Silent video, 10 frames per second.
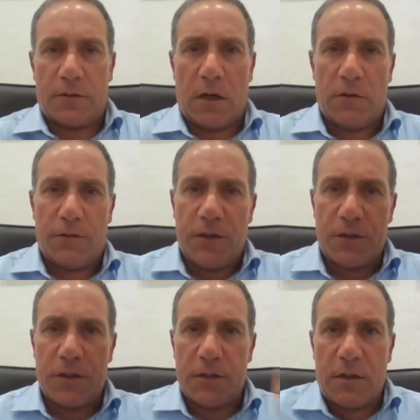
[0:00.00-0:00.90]
So if
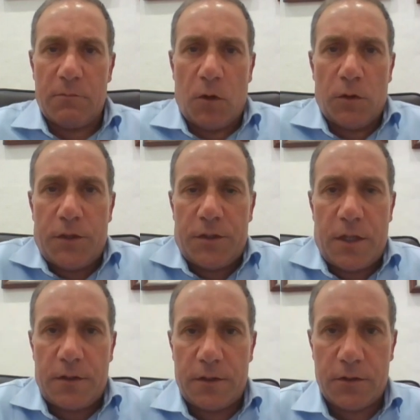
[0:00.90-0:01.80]
this is a Maltese
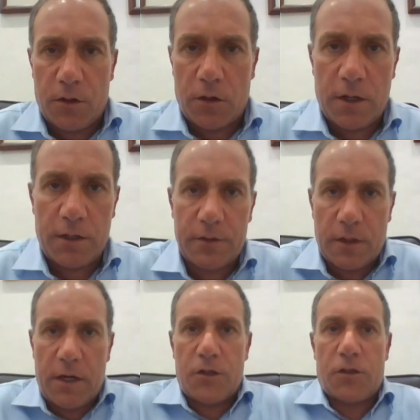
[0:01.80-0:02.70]
entity or an
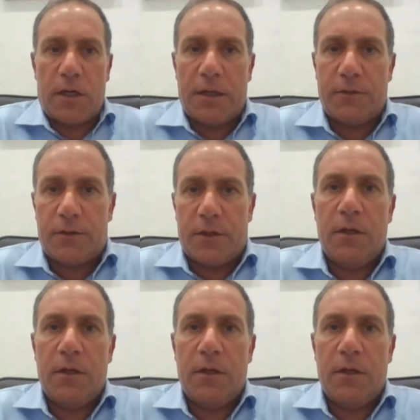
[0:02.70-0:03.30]
international entity,